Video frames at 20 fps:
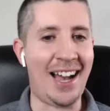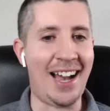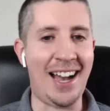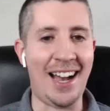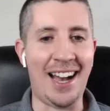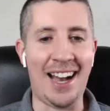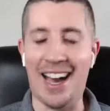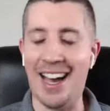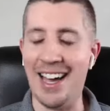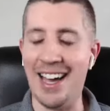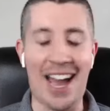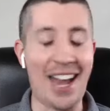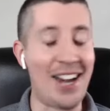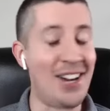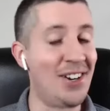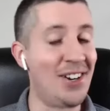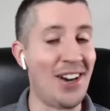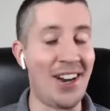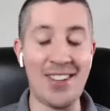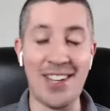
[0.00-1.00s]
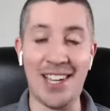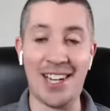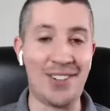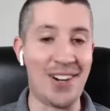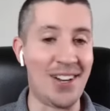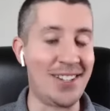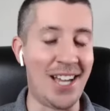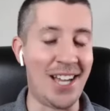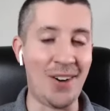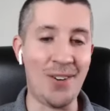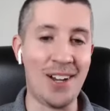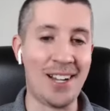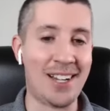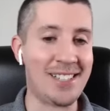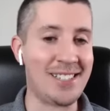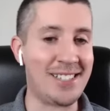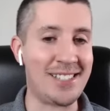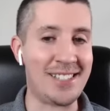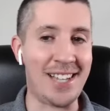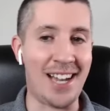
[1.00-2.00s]
I don't know how you get around that one,
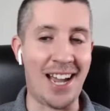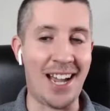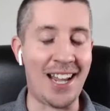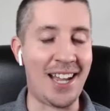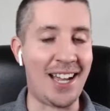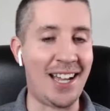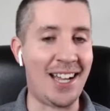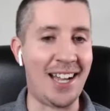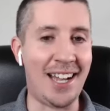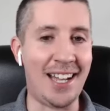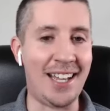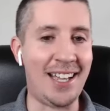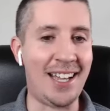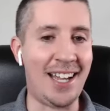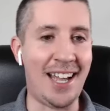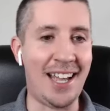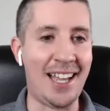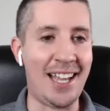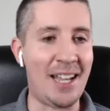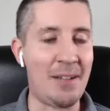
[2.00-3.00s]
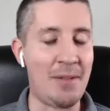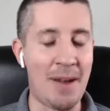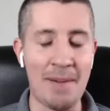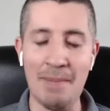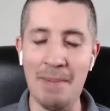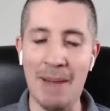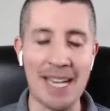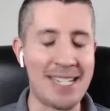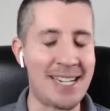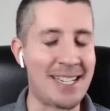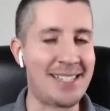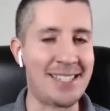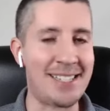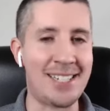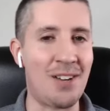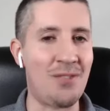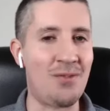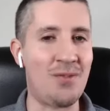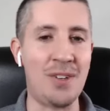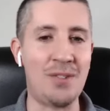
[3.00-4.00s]
because I imagine it's a
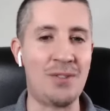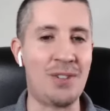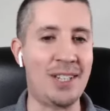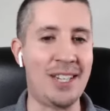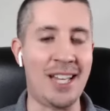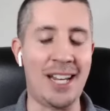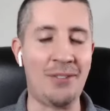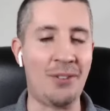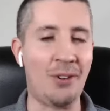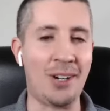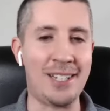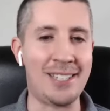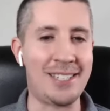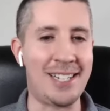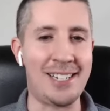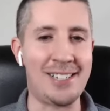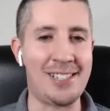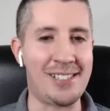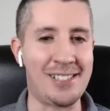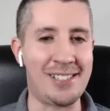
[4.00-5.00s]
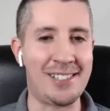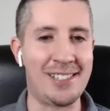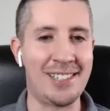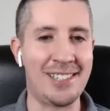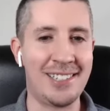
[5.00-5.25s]
tough one for a lot of organizations.